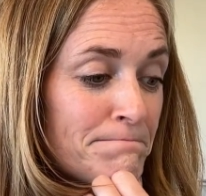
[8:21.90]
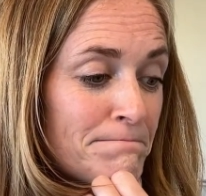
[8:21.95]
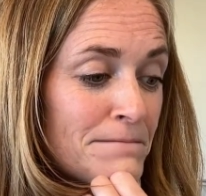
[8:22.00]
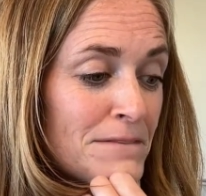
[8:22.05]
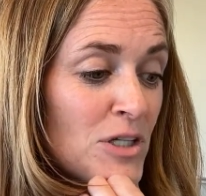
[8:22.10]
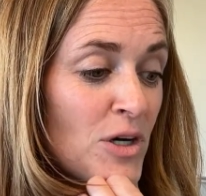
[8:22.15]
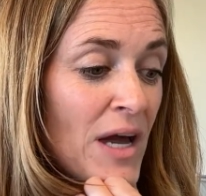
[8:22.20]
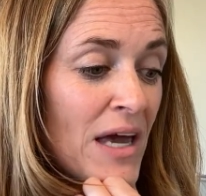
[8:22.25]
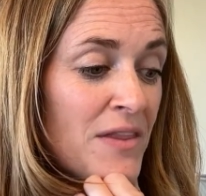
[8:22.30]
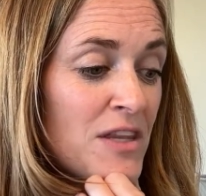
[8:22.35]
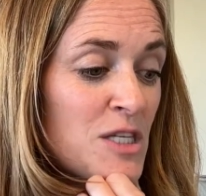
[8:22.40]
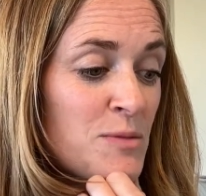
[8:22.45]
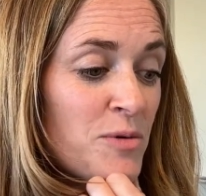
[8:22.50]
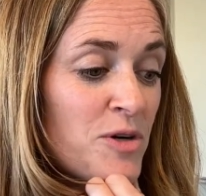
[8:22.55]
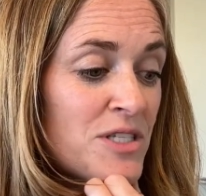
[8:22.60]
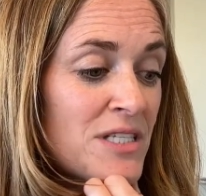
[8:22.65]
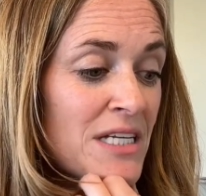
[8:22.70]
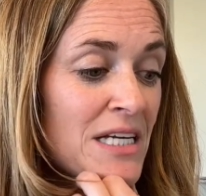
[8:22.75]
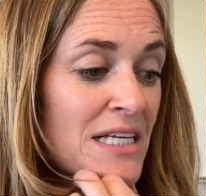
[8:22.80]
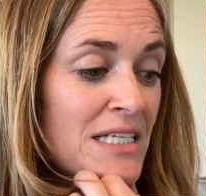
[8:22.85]
Okay, this
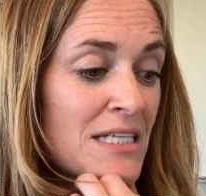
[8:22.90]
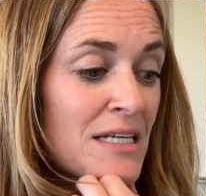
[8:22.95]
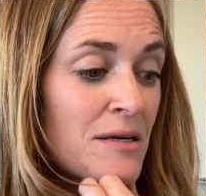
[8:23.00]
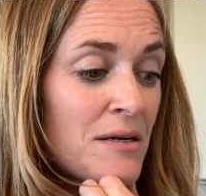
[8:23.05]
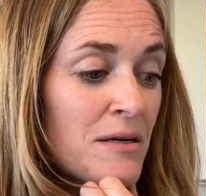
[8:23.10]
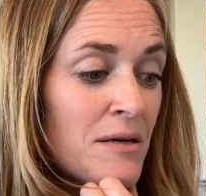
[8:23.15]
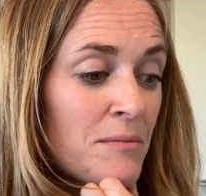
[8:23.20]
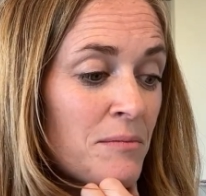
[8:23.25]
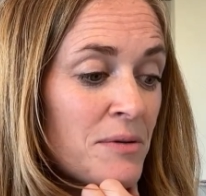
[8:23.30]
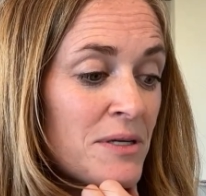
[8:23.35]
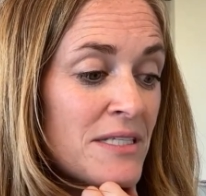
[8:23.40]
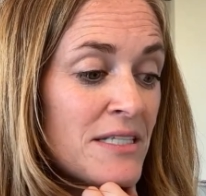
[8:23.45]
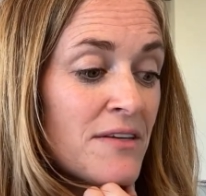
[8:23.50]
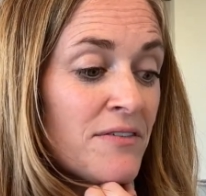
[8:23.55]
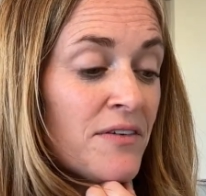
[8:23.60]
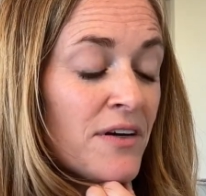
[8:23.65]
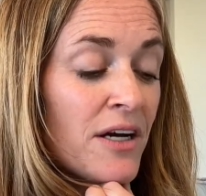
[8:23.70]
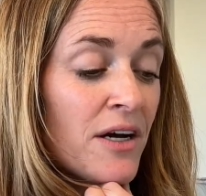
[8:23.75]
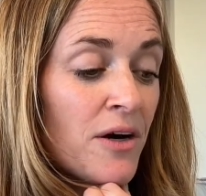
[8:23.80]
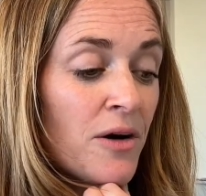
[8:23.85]
person is in
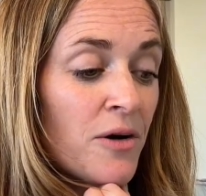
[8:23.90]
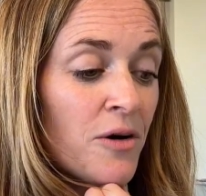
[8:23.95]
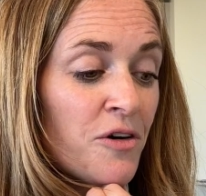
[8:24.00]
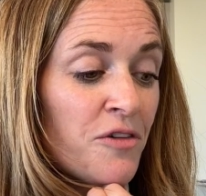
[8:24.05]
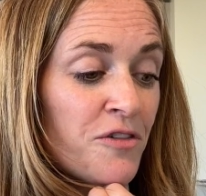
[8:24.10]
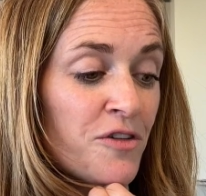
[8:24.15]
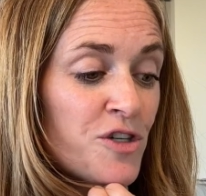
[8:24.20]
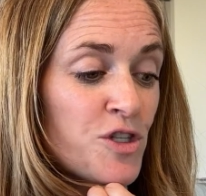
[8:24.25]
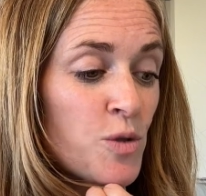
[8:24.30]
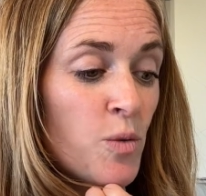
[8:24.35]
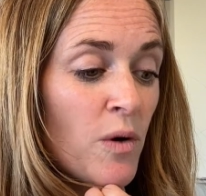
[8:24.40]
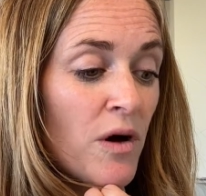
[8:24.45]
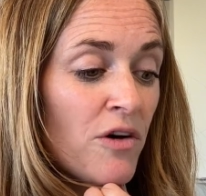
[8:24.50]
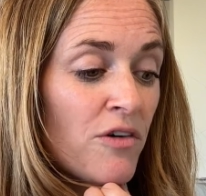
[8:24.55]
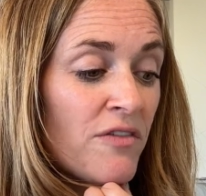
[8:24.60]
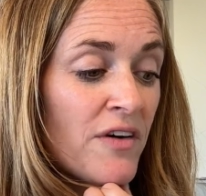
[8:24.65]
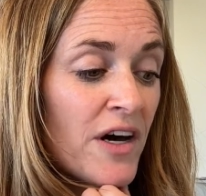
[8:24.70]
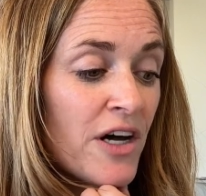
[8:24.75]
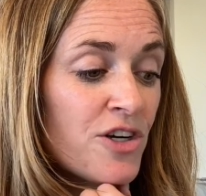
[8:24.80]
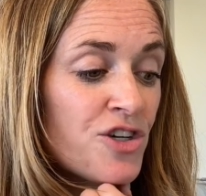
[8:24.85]
Pacifico for
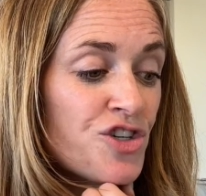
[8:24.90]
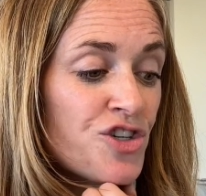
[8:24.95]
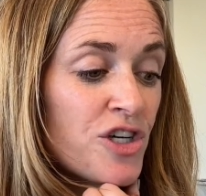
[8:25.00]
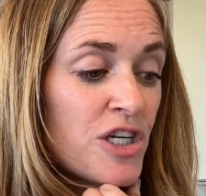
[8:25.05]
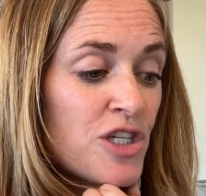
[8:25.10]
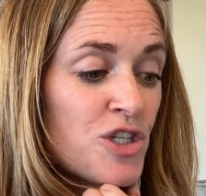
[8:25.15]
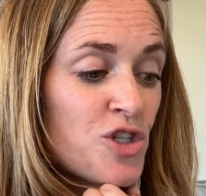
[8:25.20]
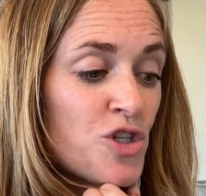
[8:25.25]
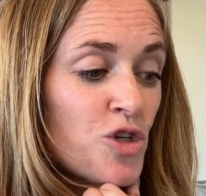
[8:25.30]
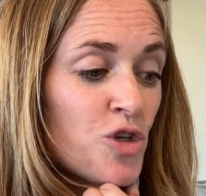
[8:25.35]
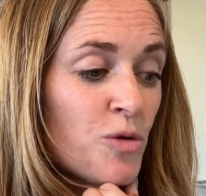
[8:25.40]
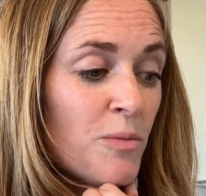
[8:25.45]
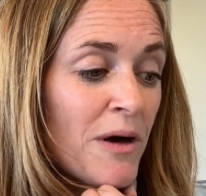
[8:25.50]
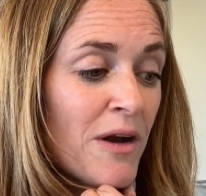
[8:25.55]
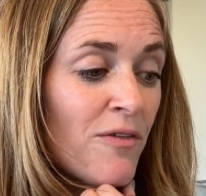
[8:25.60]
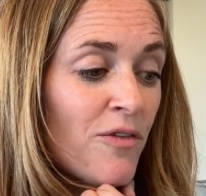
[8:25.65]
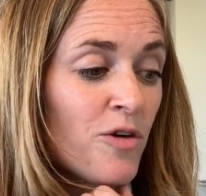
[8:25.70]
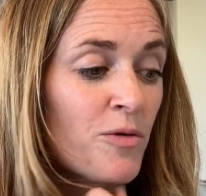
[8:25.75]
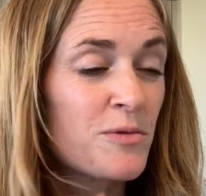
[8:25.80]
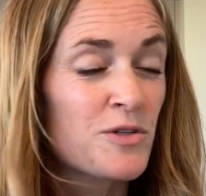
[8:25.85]
1,200, 2
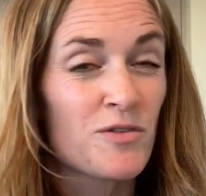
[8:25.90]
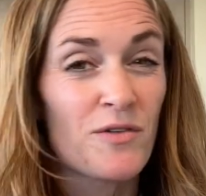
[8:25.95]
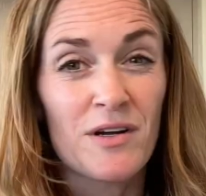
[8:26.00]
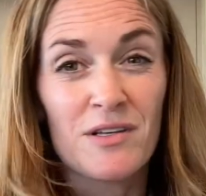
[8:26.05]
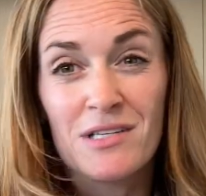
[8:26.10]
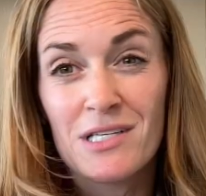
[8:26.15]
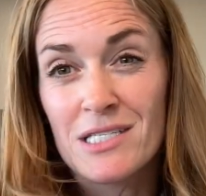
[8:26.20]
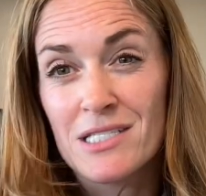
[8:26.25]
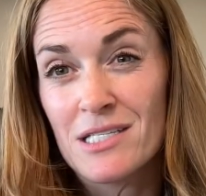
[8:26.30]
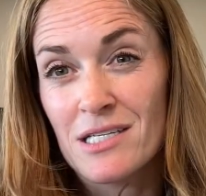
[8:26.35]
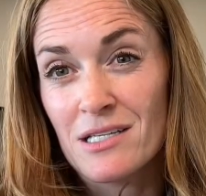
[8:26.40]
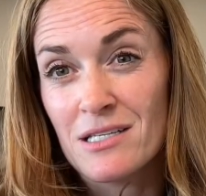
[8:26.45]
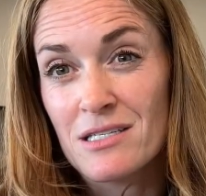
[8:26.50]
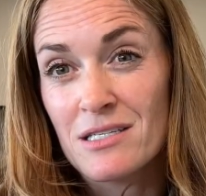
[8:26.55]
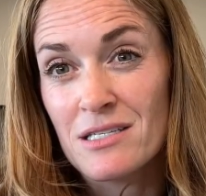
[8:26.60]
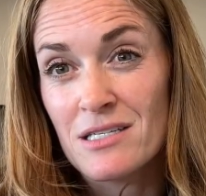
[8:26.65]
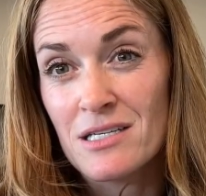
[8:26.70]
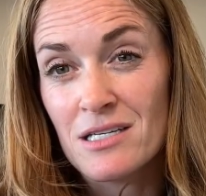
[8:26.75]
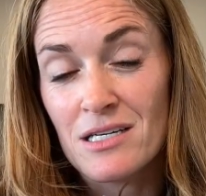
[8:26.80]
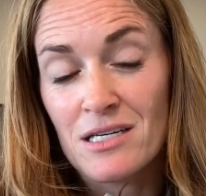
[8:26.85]
bedrooms, around
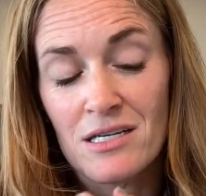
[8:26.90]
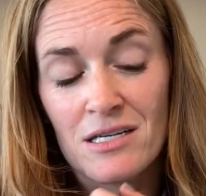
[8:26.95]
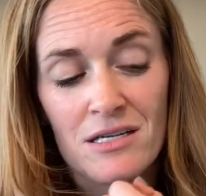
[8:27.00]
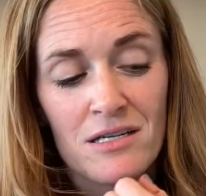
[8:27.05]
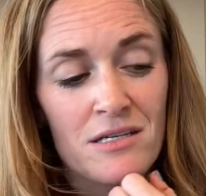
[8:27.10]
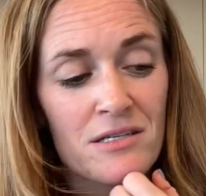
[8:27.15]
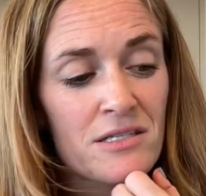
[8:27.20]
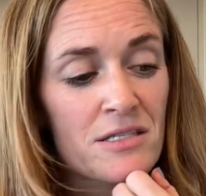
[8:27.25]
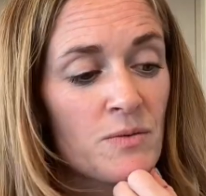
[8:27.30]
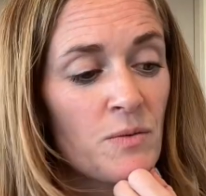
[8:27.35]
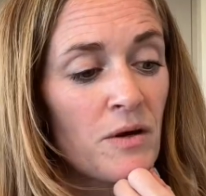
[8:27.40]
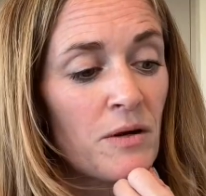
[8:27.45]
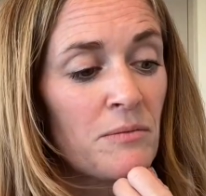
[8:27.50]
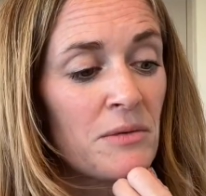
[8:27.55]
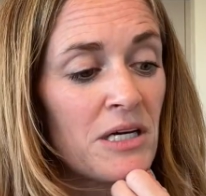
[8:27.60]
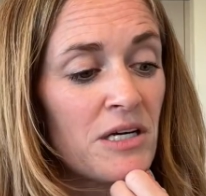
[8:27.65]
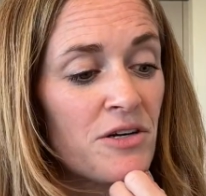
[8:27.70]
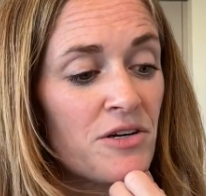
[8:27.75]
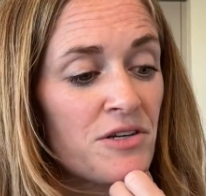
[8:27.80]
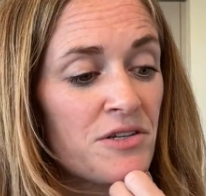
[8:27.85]
60 square
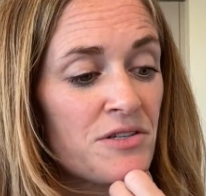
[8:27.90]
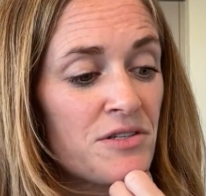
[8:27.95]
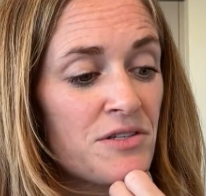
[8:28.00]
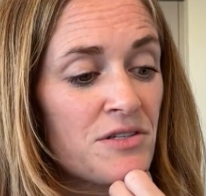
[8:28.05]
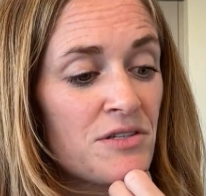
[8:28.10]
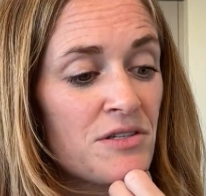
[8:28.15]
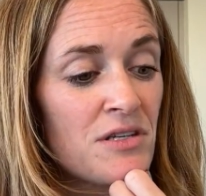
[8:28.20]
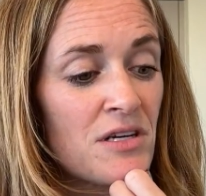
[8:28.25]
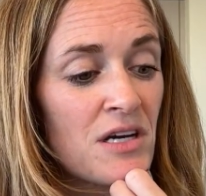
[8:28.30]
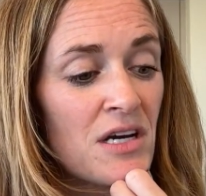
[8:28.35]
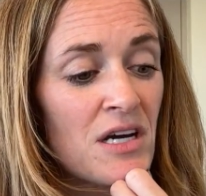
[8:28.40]
meters.